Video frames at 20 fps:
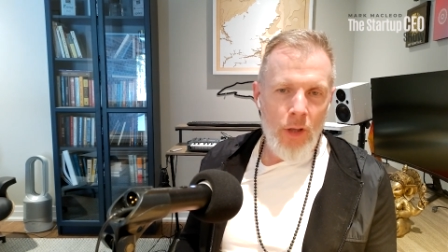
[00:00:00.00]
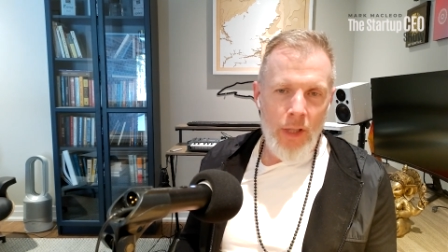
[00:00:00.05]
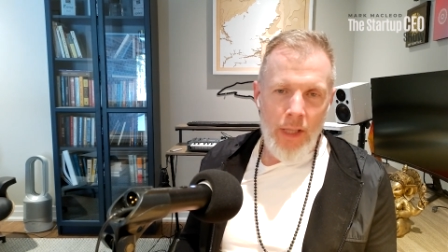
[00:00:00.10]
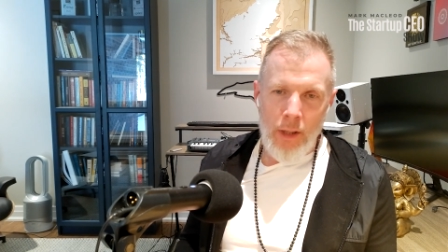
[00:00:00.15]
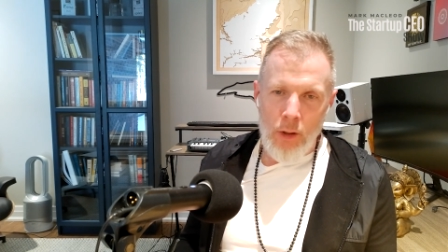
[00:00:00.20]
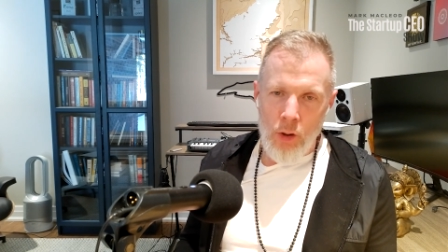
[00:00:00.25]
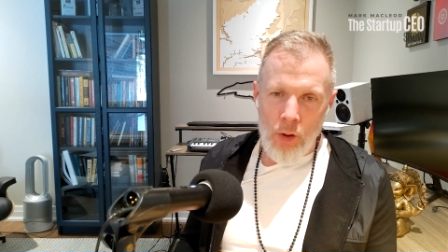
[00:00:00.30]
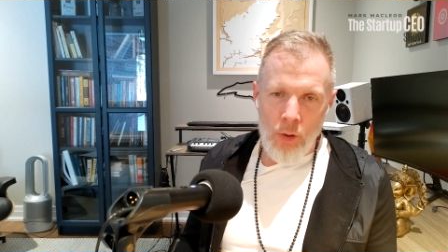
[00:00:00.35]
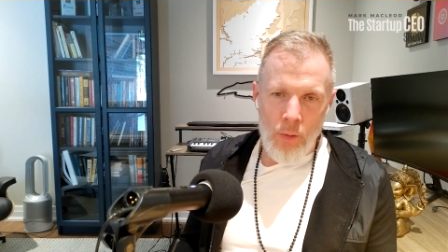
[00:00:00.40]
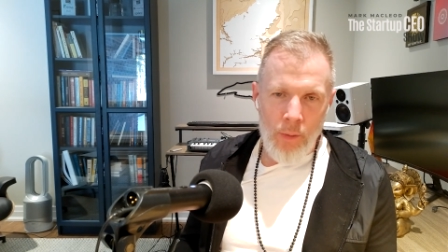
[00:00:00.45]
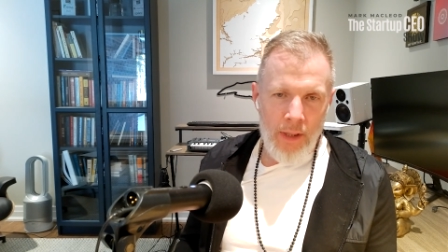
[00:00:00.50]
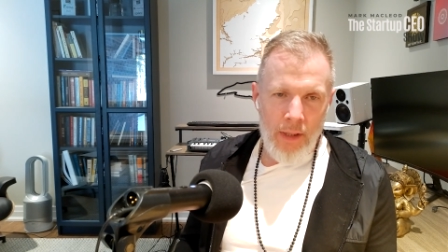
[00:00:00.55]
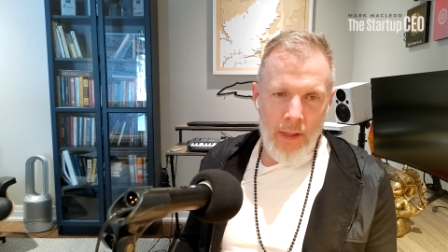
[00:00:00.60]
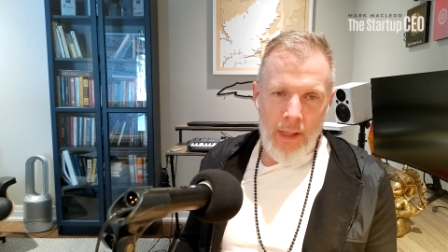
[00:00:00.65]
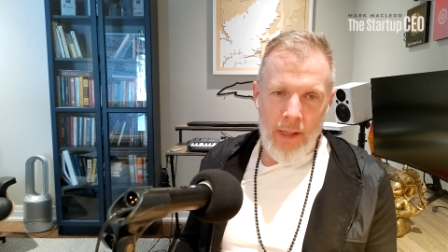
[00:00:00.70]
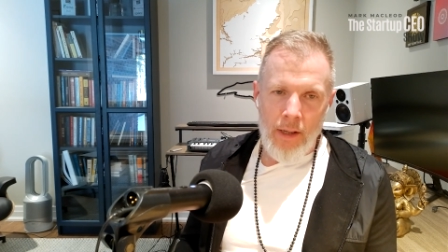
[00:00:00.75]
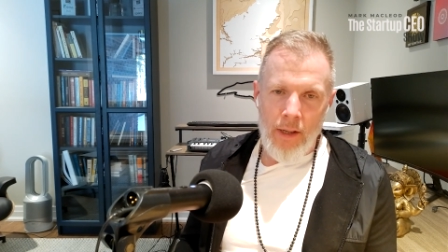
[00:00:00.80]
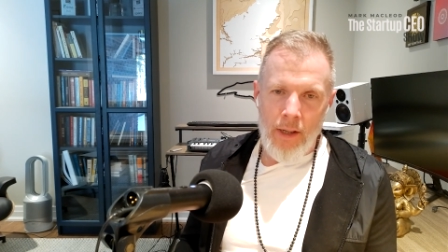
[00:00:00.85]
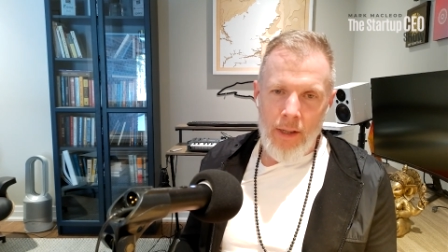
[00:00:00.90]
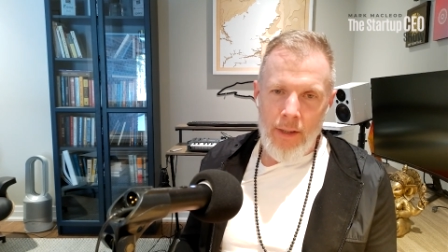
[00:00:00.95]
they know what they
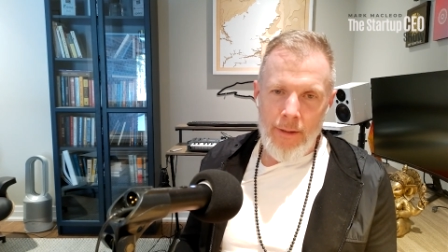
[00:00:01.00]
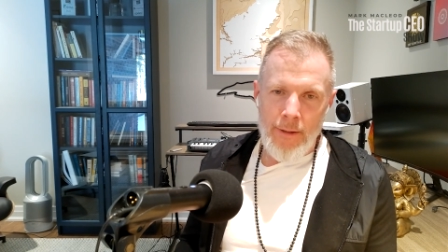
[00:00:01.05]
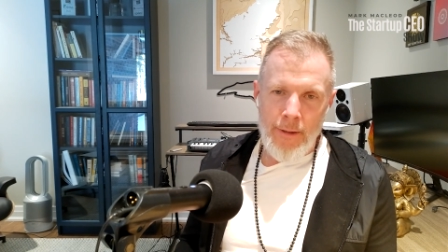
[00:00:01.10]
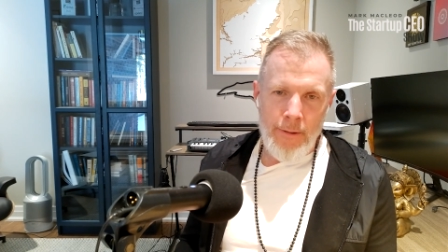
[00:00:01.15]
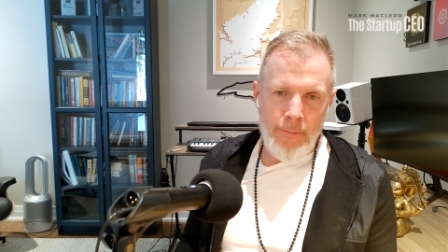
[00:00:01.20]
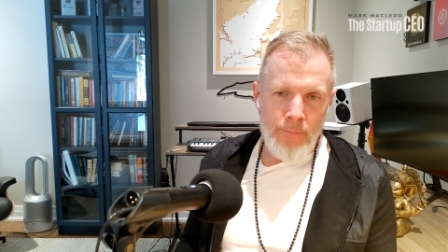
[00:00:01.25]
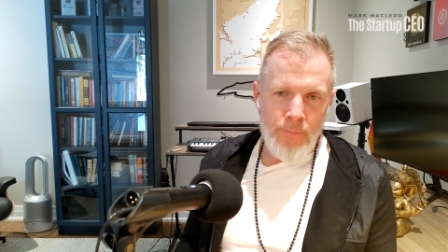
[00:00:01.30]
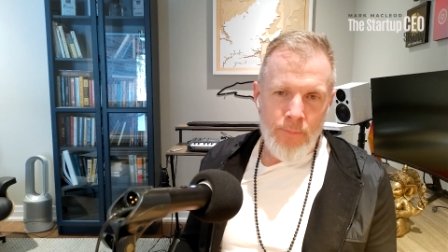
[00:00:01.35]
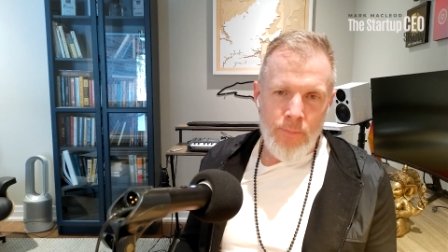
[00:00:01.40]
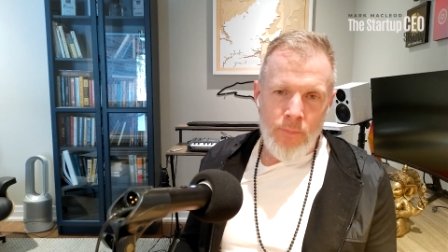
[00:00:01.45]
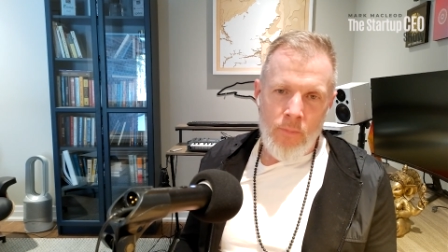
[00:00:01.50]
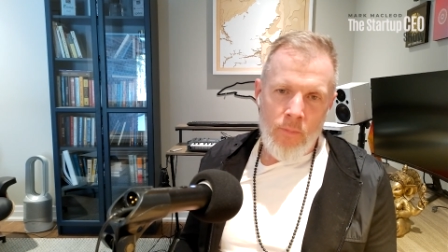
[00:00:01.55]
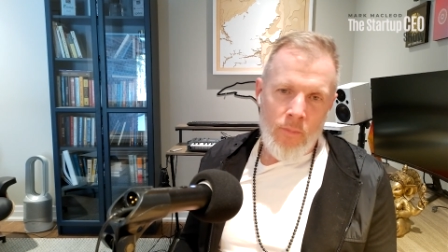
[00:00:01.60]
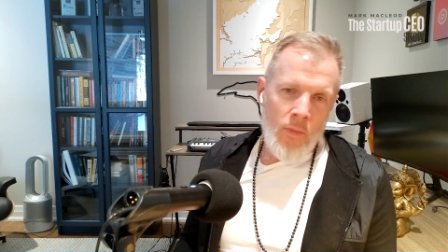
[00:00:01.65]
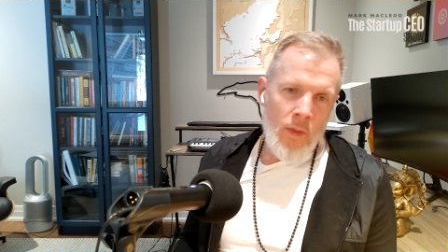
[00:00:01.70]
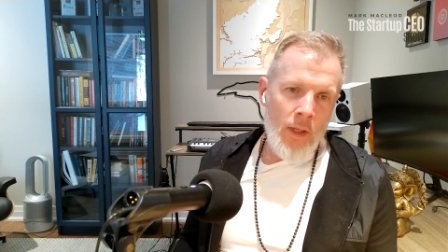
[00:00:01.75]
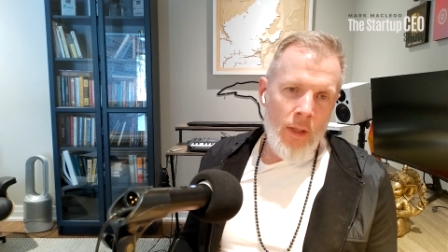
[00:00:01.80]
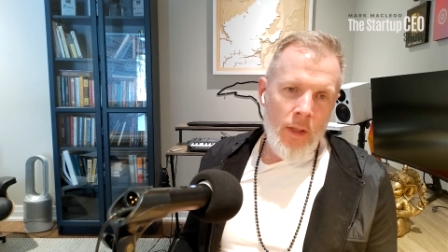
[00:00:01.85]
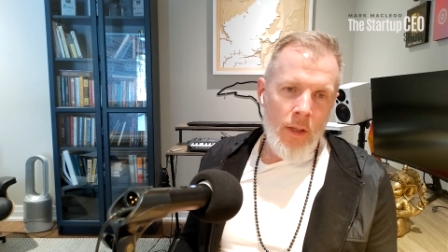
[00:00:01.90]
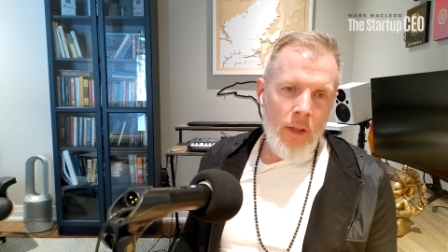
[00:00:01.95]
are, and
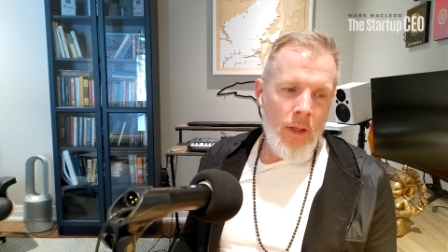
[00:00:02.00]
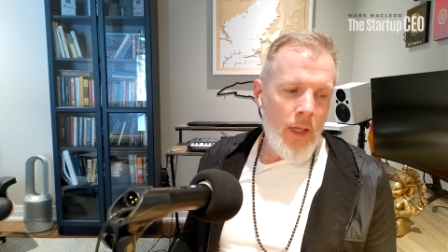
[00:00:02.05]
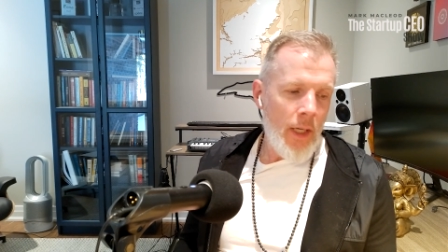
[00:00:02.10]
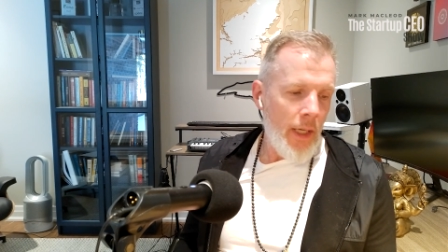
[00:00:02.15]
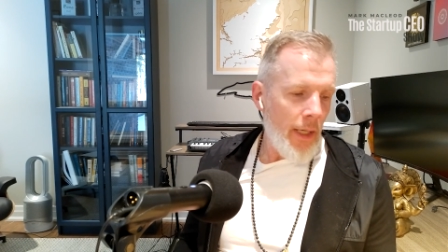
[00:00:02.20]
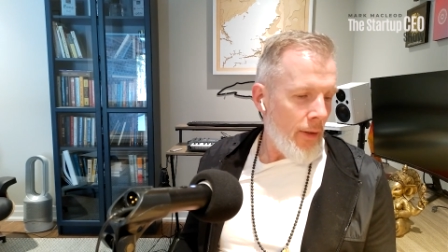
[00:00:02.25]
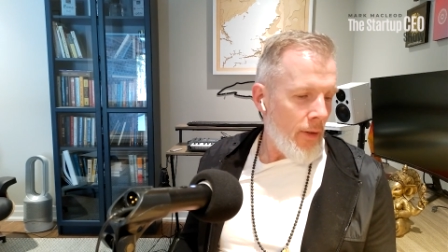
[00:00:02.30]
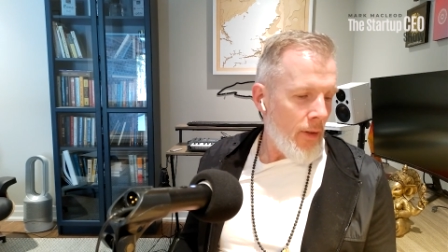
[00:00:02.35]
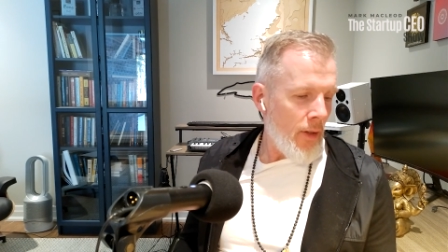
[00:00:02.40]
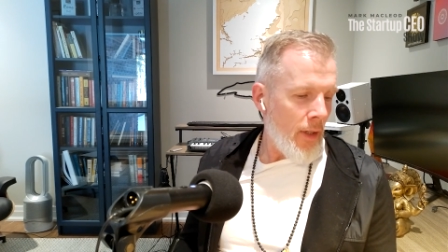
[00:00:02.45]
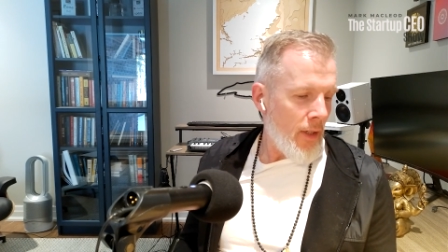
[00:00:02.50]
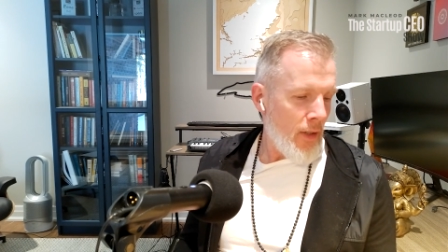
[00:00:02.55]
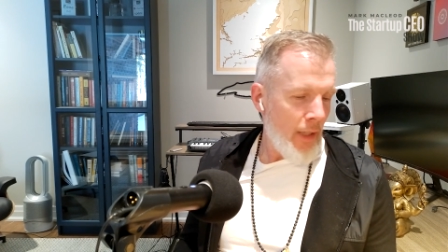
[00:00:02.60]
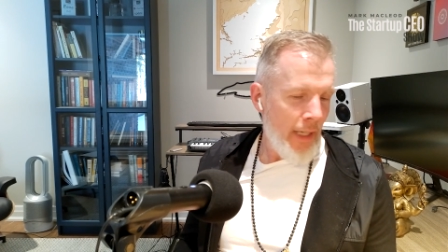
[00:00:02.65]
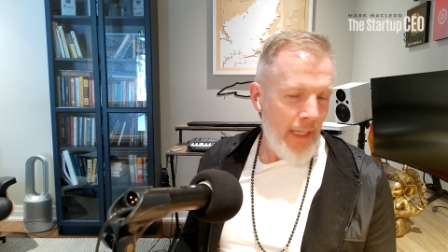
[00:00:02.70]
it's